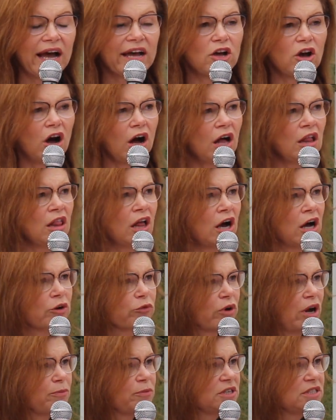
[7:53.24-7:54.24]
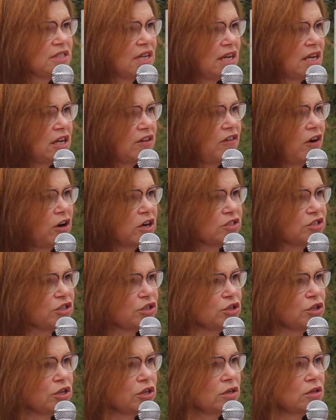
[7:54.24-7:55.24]
I call on Representative
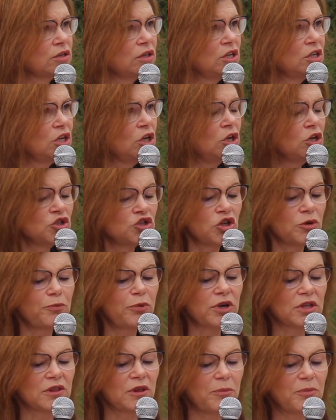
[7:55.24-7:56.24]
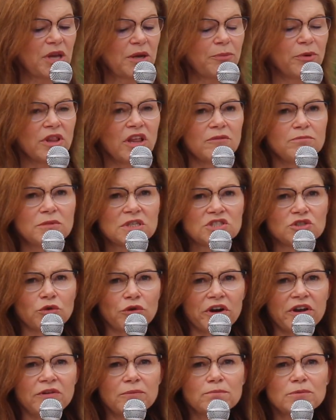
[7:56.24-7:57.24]
Hartzler to put the people of
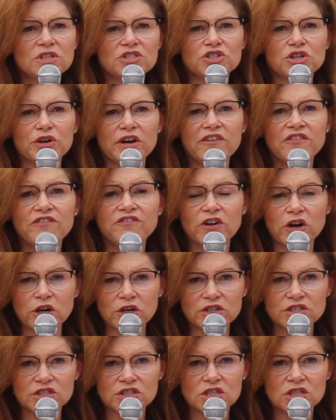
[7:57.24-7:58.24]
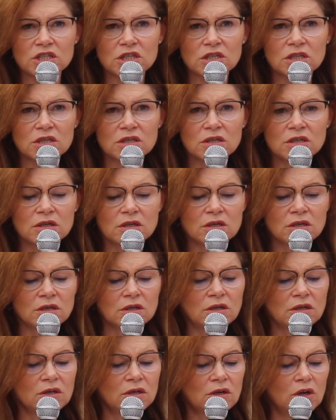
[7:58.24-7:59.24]
Missouri first
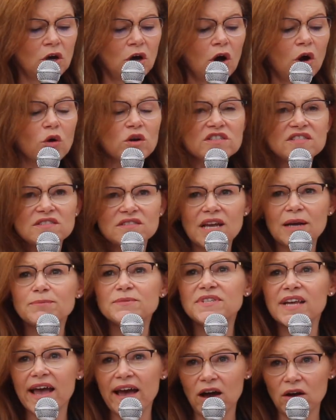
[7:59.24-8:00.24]
or step